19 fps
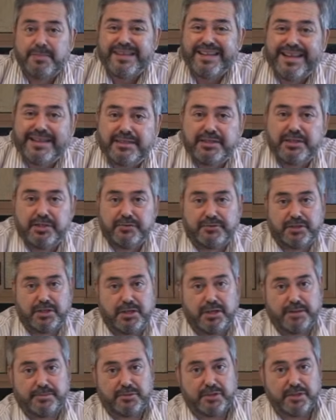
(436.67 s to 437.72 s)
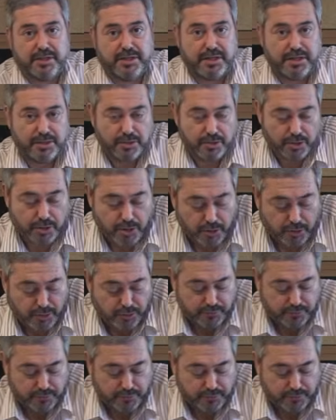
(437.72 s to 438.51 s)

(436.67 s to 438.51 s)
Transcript: plenty of time to knead the dough.